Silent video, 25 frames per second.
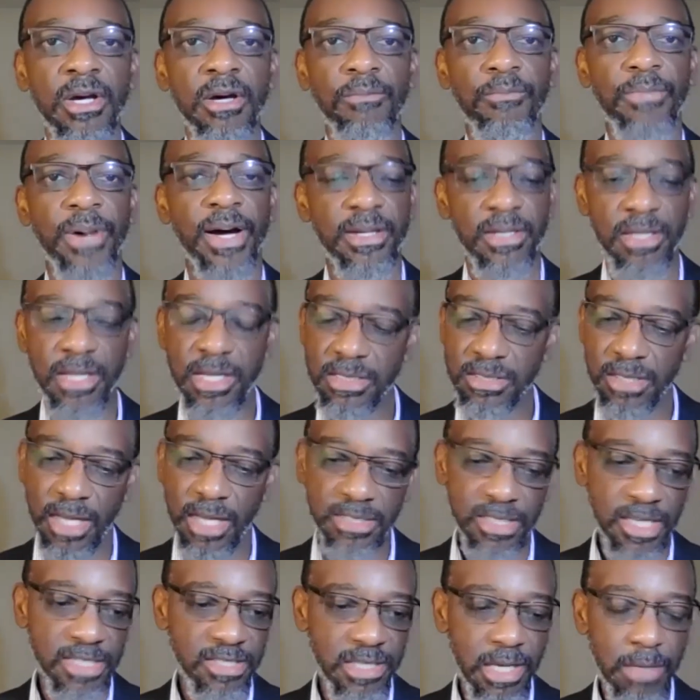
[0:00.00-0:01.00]
But these, as
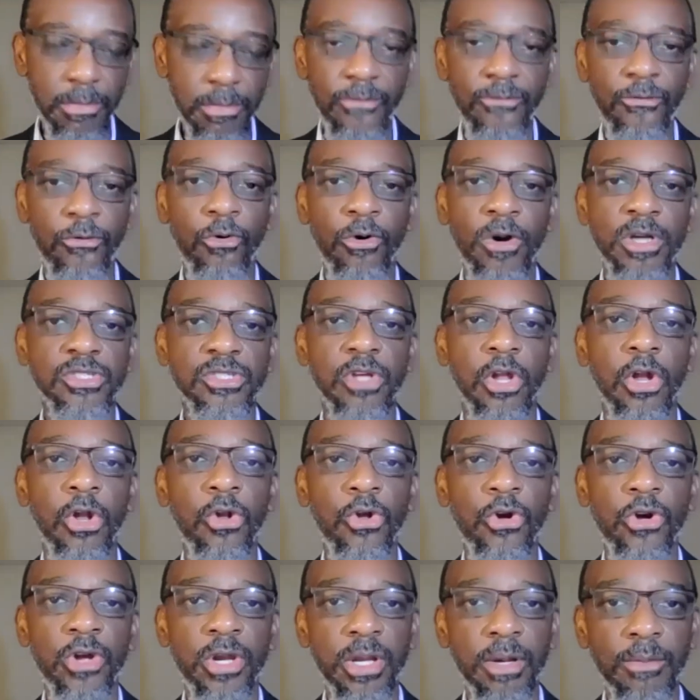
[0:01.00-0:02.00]
I said before, it's a
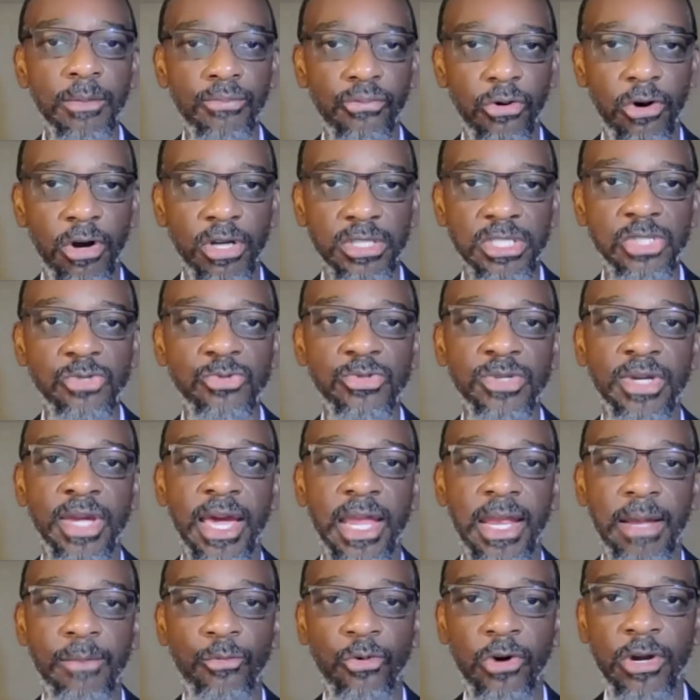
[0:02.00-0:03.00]
learning process. You're
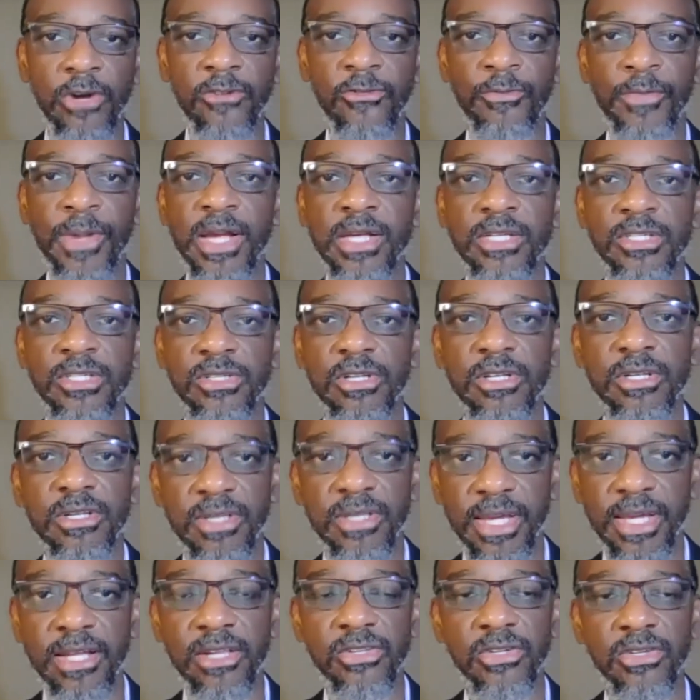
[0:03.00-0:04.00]
getting more information and
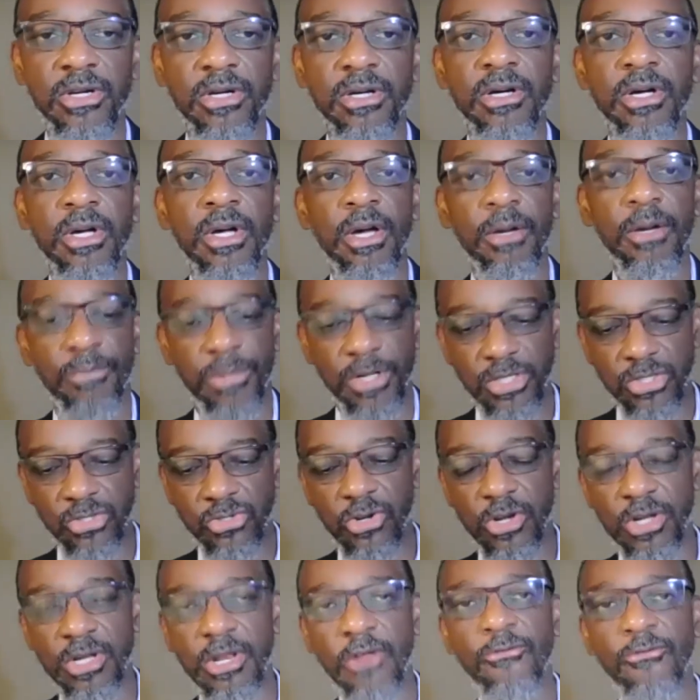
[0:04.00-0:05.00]
data, but
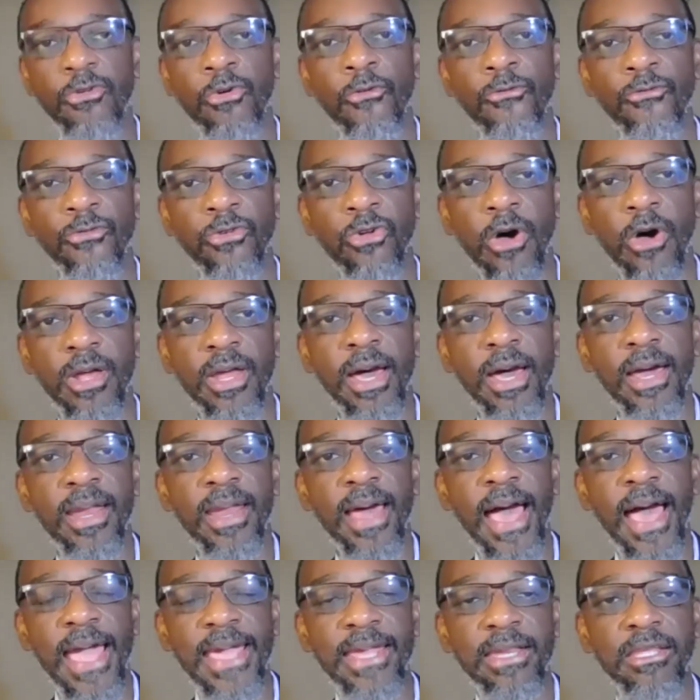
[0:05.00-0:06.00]
certainly if you have not had
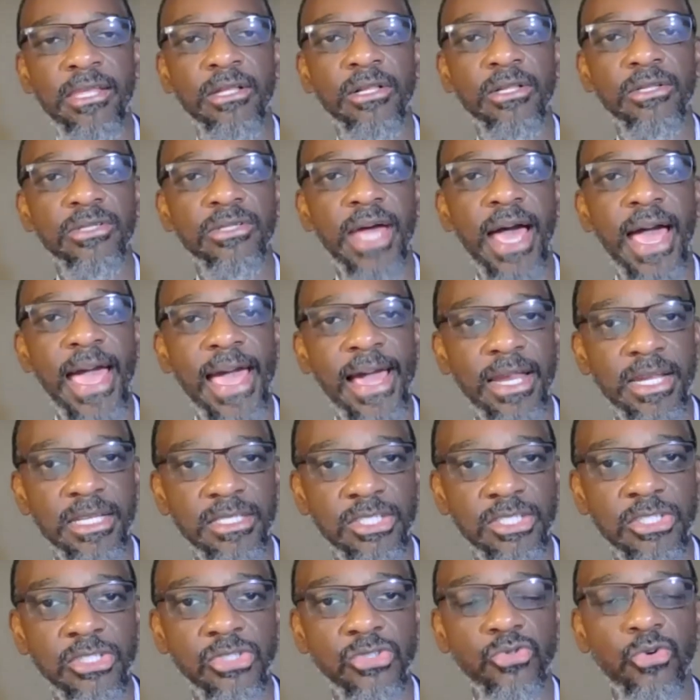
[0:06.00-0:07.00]
ideal
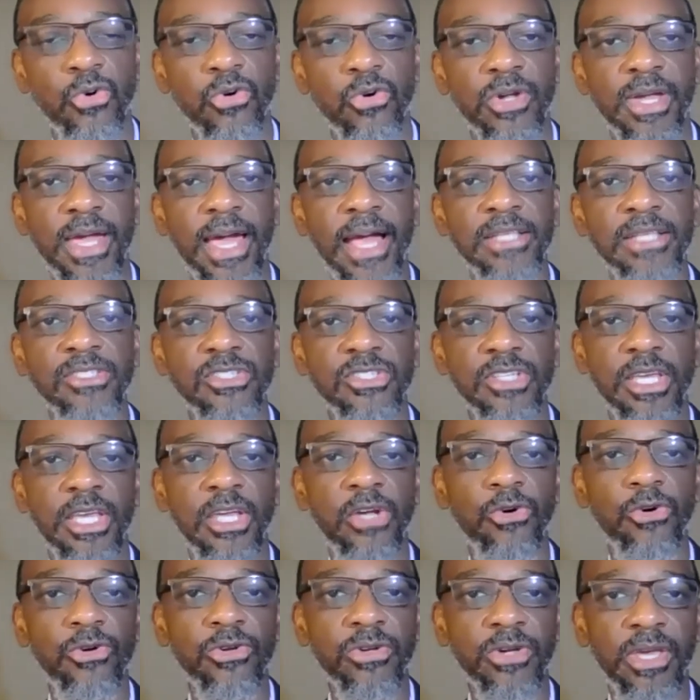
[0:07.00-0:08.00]
dialysis or cancer care
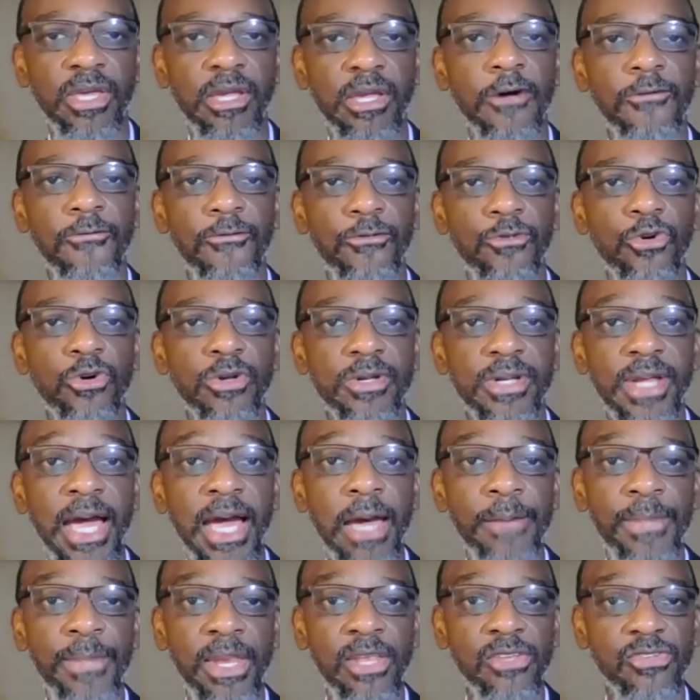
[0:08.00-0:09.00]
or care for your
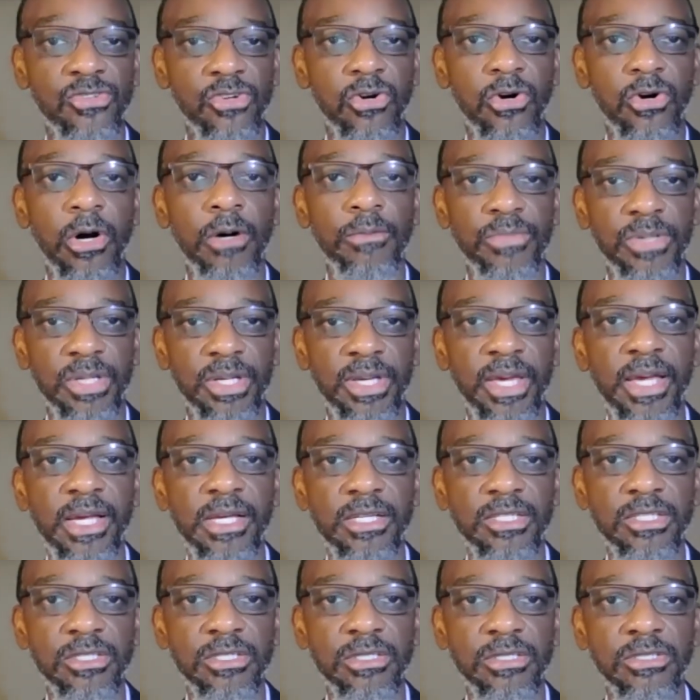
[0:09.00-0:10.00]
diabetes and
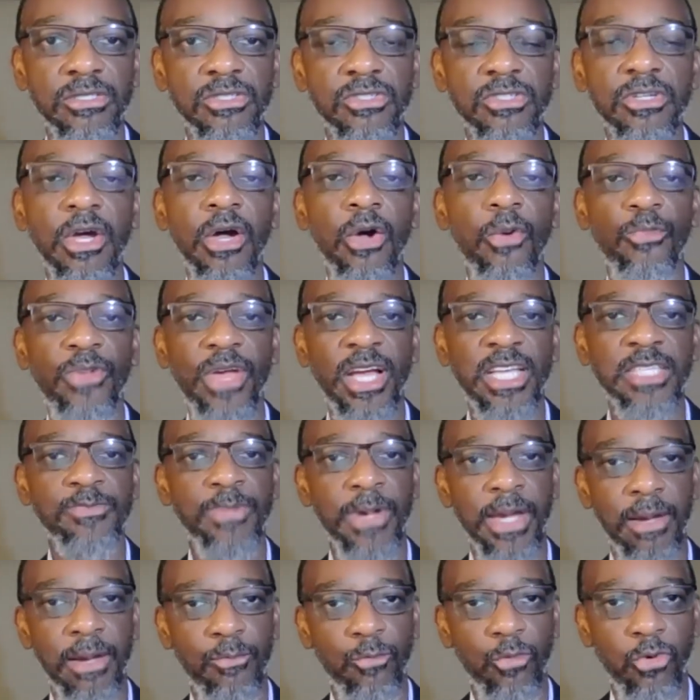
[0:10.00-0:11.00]
complications, we
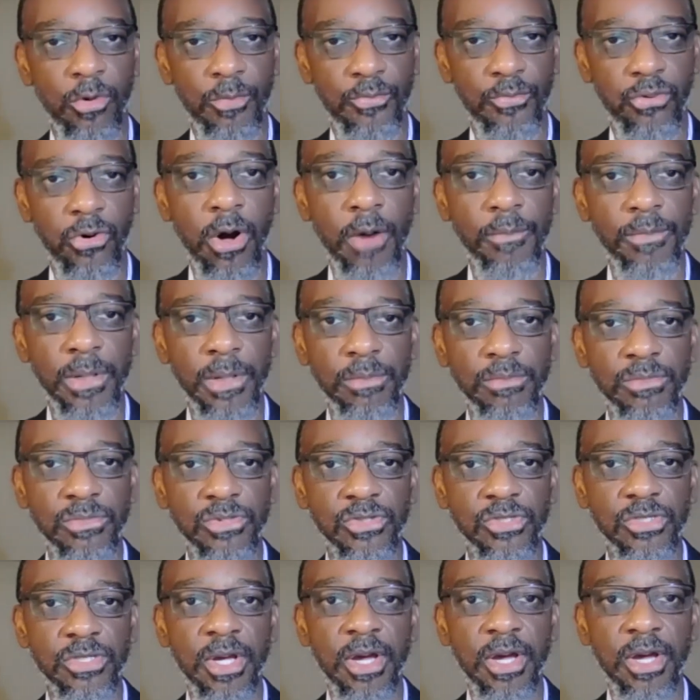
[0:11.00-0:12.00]
expect more
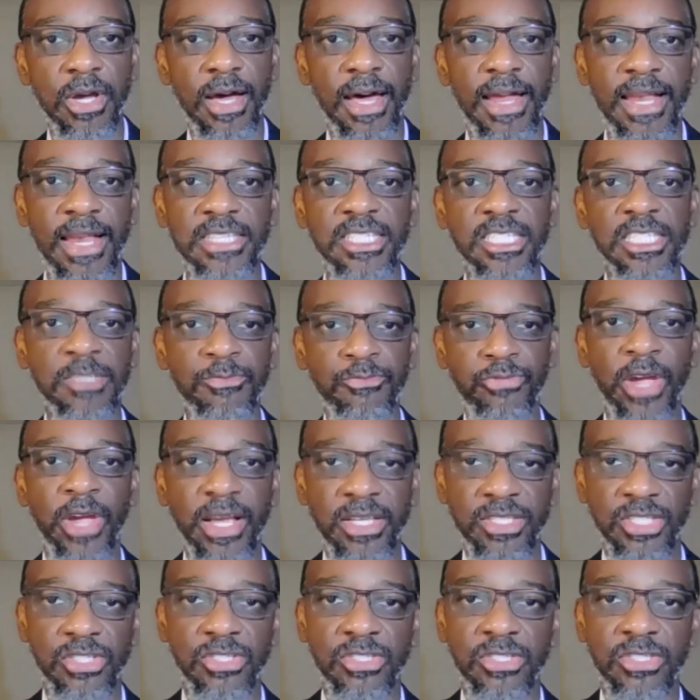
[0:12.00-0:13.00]
problems. Unless it's
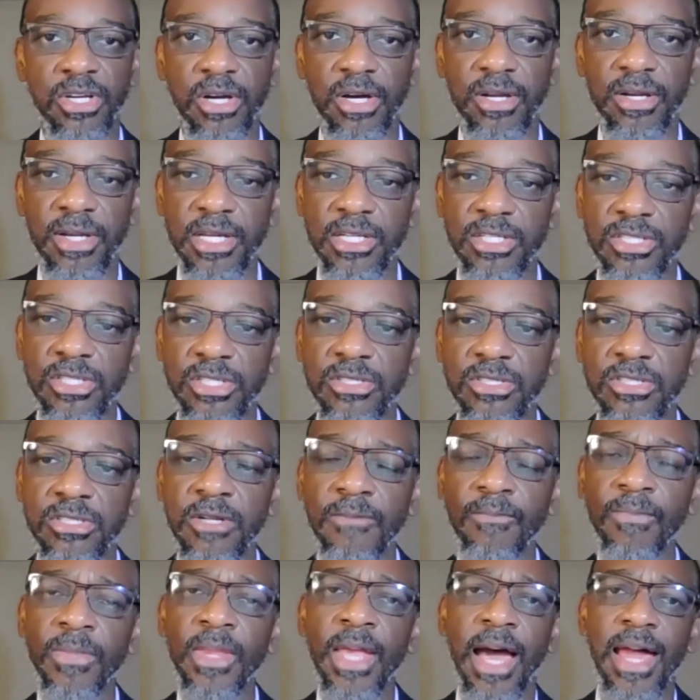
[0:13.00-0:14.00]
pre-existing conditions.
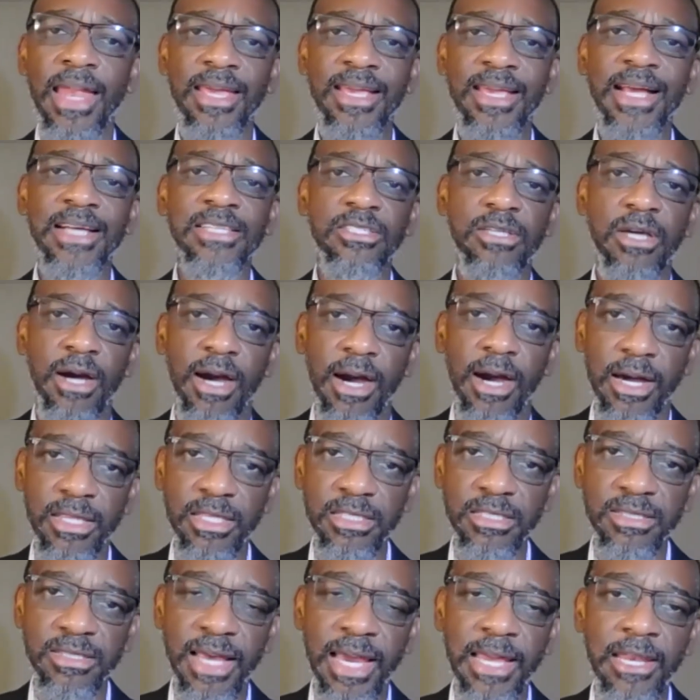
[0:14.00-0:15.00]
And I guess the other
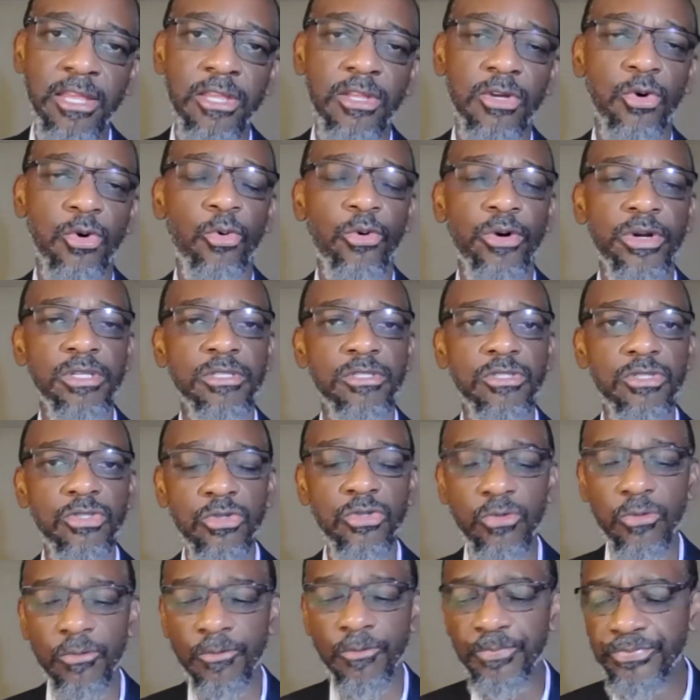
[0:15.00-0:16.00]
side of the coin
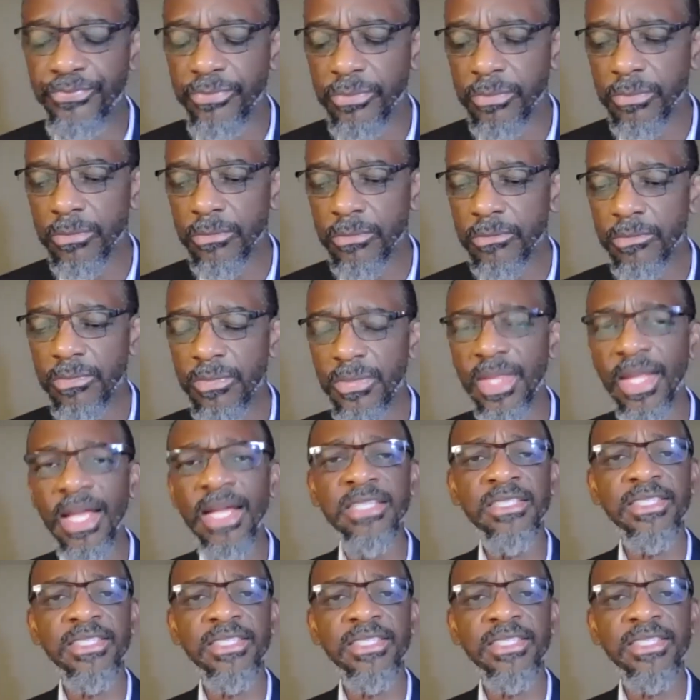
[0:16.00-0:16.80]
too, is